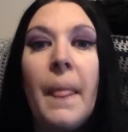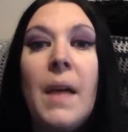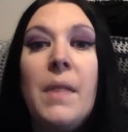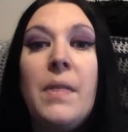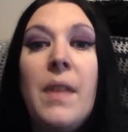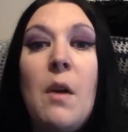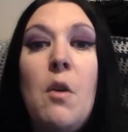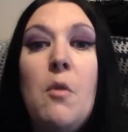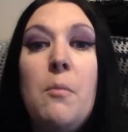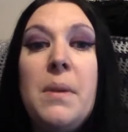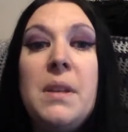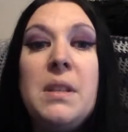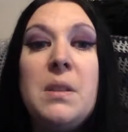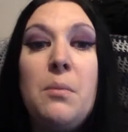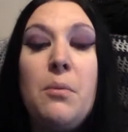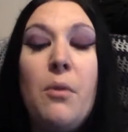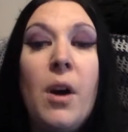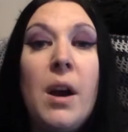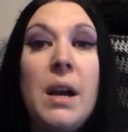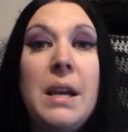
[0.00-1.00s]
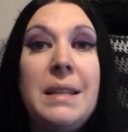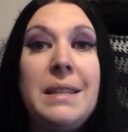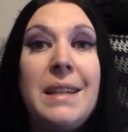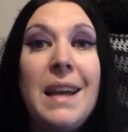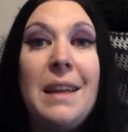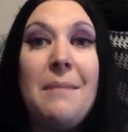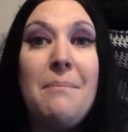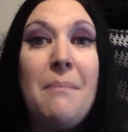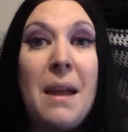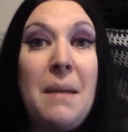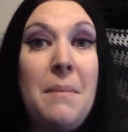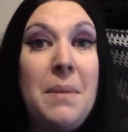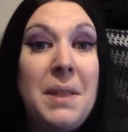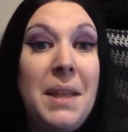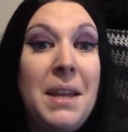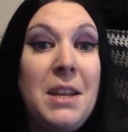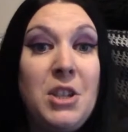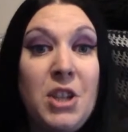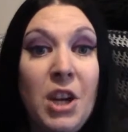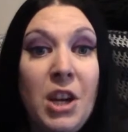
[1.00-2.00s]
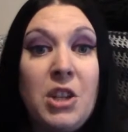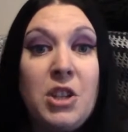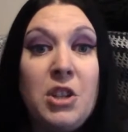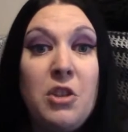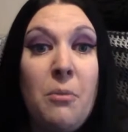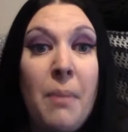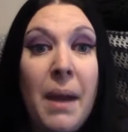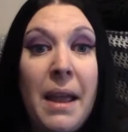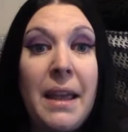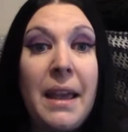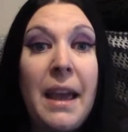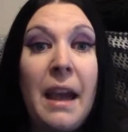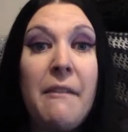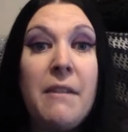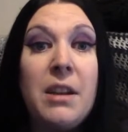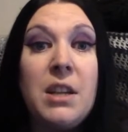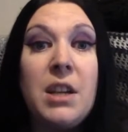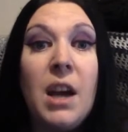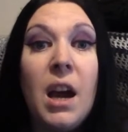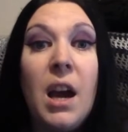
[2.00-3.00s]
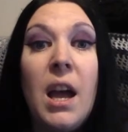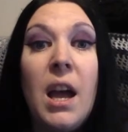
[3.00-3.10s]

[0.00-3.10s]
They would be surprised, and maybe they judge your main character